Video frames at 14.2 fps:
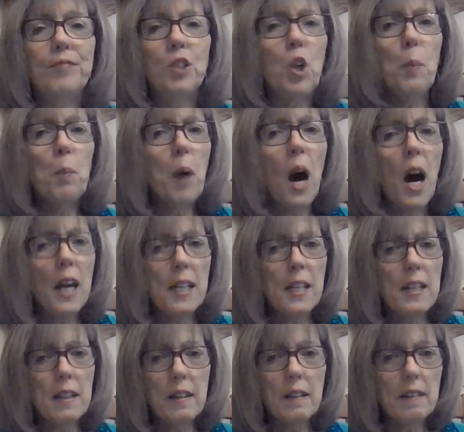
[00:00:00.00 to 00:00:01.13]
No
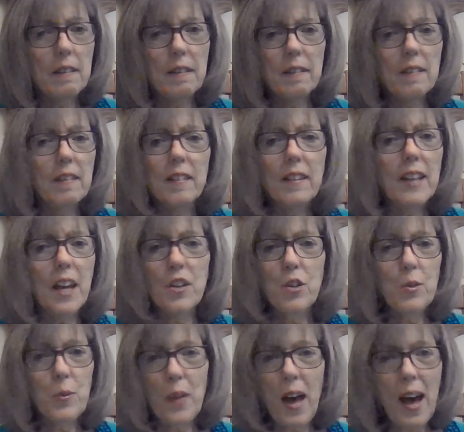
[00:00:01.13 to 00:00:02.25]
body can
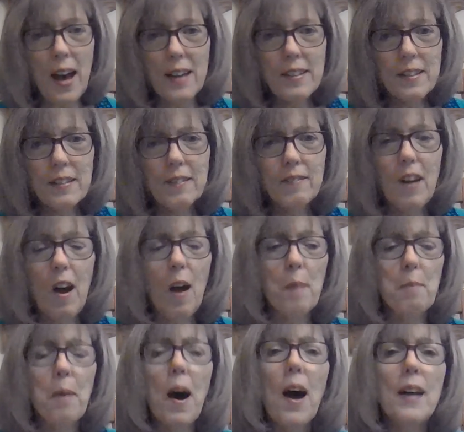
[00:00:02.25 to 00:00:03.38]
do that.
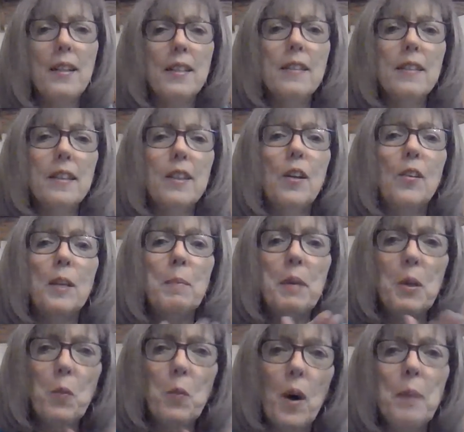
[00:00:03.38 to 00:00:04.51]
Our bodies can only
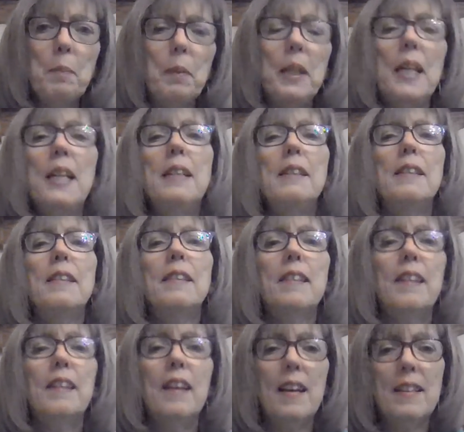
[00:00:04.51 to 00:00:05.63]
be one place
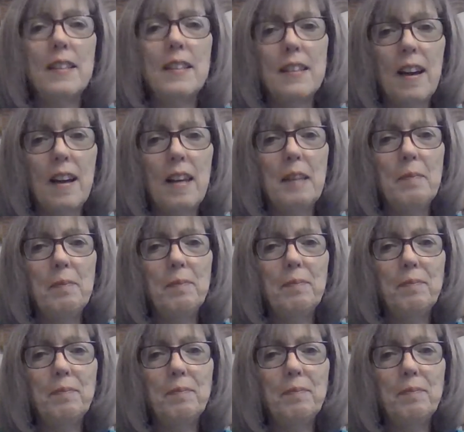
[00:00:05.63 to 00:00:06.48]
at a time.